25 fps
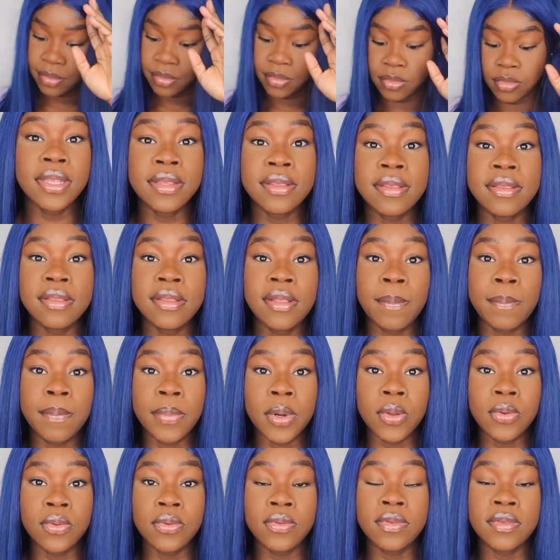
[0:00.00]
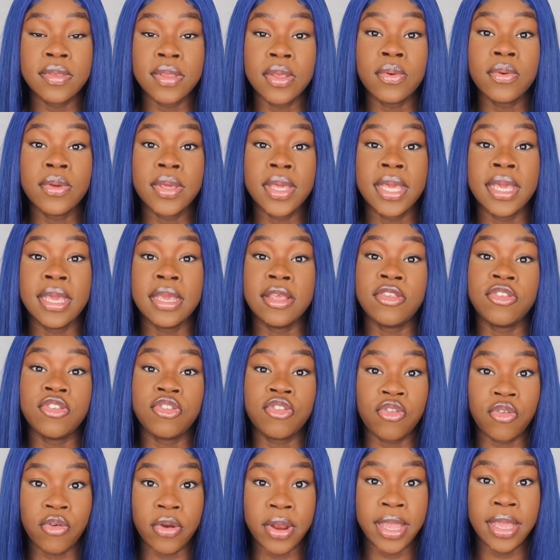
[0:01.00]
This is the blue silky
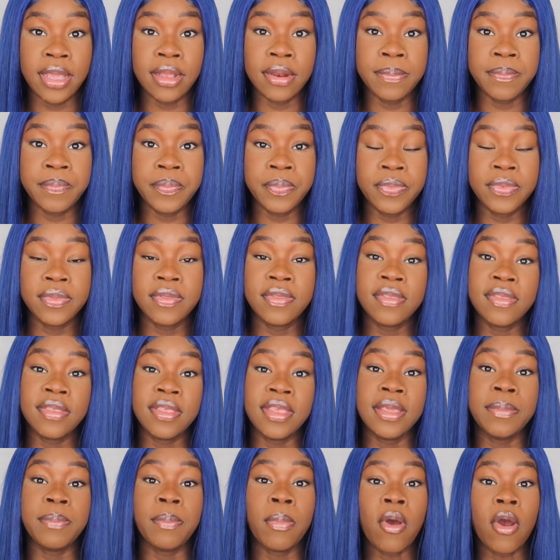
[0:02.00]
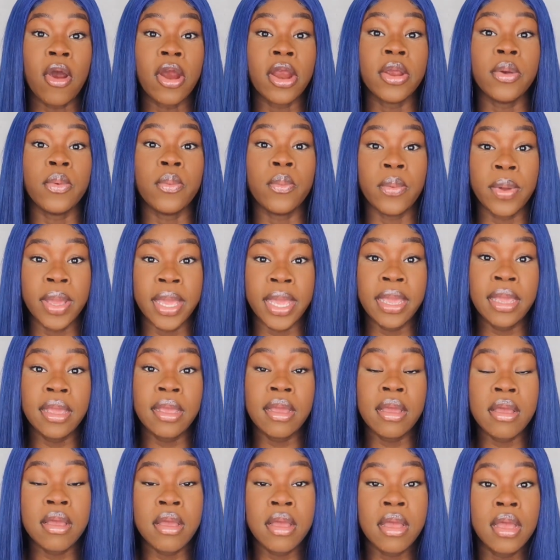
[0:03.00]
straight T-part wig,